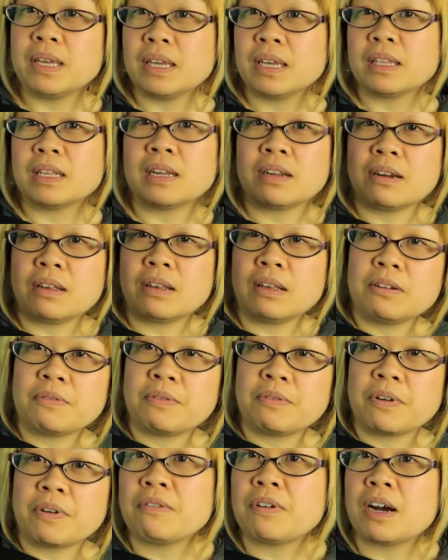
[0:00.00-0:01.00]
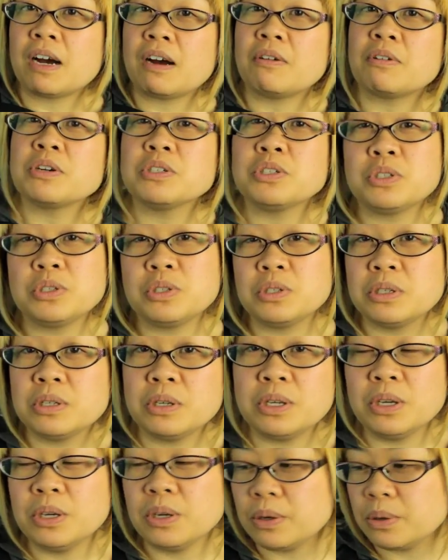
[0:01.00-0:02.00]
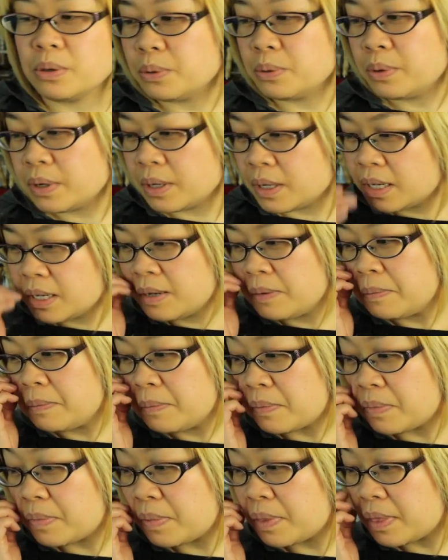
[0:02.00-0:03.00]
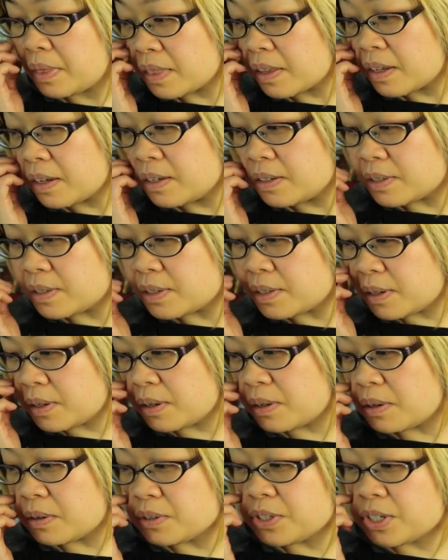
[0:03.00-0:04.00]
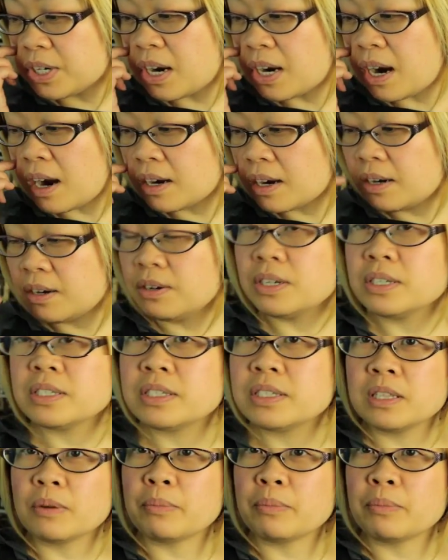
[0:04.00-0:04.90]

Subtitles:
and then another 5 hours to you. So Chicago is in the